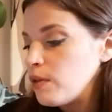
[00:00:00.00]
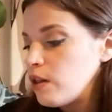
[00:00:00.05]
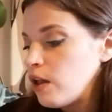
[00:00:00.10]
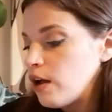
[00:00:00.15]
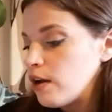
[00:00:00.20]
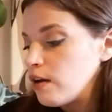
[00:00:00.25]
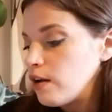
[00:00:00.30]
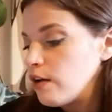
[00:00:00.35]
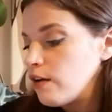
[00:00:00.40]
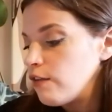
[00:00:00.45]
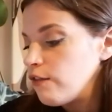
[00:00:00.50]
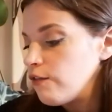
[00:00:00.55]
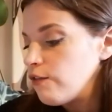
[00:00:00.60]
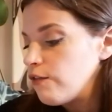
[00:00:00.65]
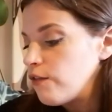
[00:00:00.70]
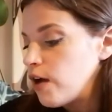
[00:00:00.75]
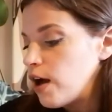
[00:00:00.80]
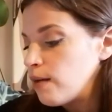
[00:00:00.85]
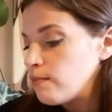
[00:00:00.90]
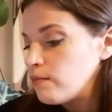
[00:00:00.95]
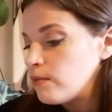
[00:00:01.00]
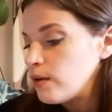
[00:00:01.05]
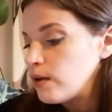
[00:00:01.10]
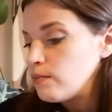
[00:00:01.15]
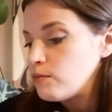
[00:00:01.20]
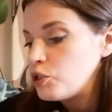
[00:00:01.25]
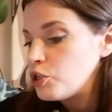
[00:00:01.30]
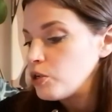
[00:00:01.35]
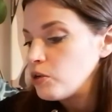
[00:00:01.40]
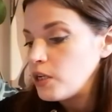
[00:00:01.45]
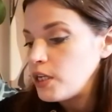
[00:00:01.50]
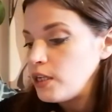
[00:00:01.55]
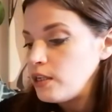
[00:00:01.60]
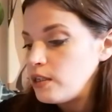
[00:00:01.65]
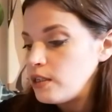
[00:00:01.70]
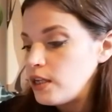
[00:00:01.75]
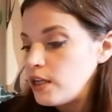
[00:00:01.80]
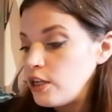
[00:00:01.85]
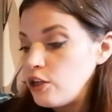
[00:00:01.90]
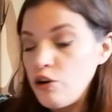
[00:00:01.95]
A lot of I'm I'm sure
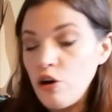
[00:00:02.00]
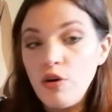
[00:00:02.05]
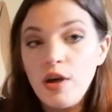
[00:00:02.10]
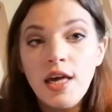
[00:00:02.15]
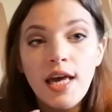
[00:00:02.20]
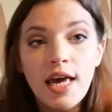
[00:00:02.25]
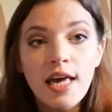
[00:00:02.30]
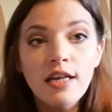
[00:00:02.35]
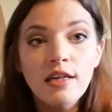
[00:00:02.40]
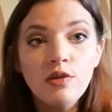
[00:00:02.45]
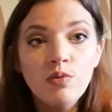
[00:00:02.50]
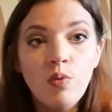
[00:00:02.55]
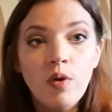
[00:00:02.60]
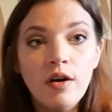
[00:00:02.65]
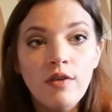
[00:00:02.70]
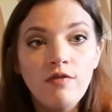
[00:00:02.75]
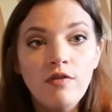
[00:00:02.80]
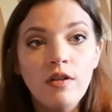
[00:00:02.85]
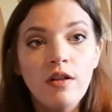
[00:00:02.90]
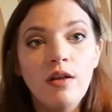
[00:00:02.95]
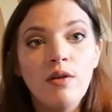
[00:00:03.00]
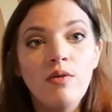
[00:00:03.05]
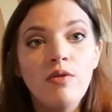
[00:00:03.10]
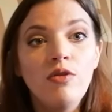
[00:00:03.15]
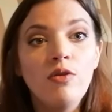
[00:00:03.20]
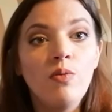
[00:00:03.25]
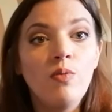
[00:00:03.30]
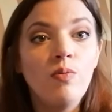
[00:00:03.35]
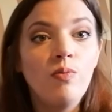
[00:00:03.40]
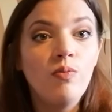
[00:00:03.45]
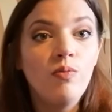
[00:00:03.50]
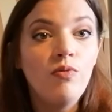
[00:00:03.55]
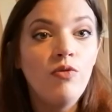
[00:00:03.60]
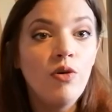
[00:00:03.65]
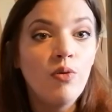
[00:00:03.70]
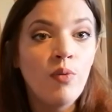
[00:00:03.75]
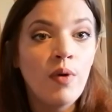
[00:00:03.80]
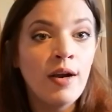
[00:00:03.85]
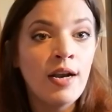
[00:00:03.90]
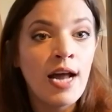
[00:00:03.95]
he's you know he is one of the the,
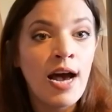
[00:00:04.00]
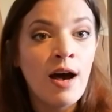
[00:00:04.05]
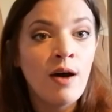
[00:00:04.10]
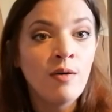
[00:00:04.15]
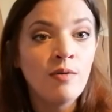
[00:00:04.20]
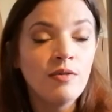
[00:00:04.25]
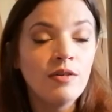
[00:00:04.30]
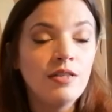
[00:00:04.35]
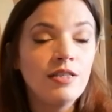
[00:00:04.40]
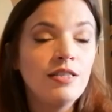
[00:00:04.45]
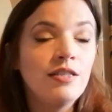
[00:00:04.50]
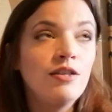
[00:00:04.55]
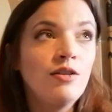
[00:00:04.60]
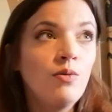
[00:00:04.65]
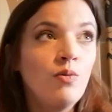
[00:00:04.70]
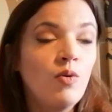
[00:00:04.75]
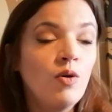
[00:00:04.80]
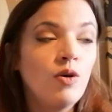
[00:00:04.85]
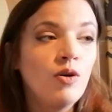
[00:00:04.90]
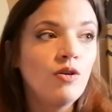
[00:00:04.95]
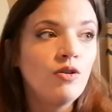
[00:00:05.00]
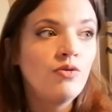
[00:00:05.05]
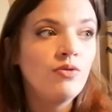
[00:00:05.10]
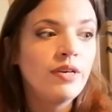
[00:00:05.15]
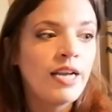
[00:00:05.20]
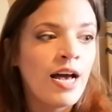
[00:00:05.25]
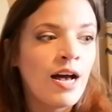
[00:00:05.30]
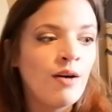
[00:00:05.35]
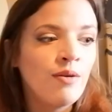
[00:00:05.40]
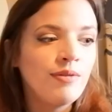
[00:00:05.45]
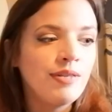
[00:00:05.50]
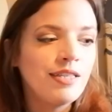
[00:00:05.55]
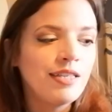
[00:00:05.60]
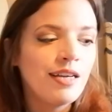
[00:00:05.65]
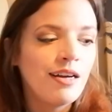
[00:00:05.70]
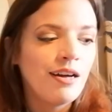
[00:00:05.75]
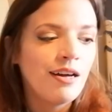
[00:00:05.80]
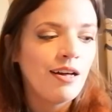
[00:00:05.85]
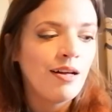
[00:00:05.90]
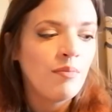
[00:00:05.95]
the renowned the world renowned
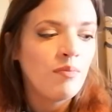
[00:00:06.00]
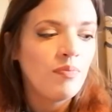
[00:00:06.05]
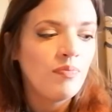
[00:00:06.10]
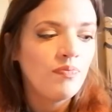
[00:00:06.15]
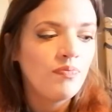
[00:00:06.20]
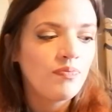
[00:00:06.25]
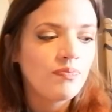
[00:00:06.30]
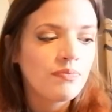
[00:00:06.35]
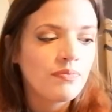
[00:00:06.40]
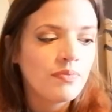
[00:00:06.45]
um,